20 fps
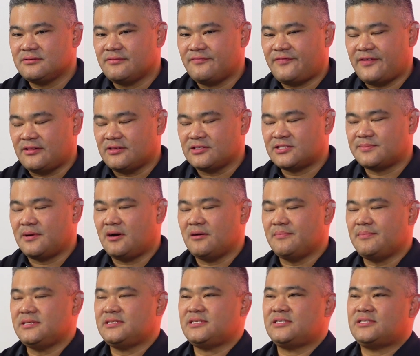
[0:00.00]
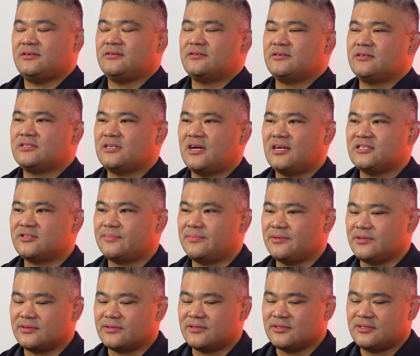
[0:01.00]
fellow small business owners,
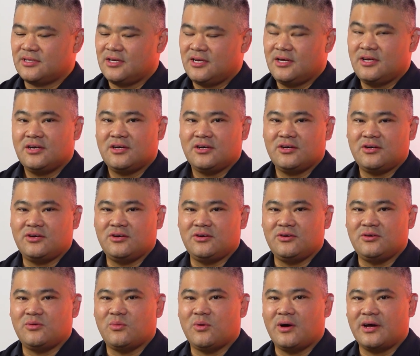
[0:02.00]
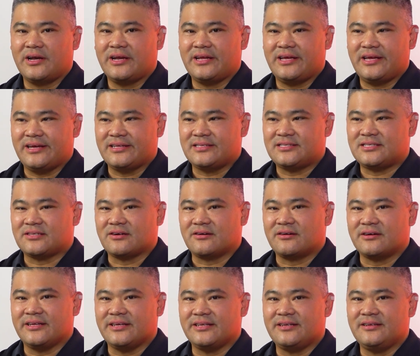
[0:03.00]
entrepreneurs who want to get
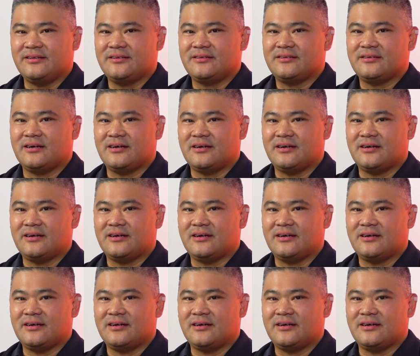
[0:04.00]
started,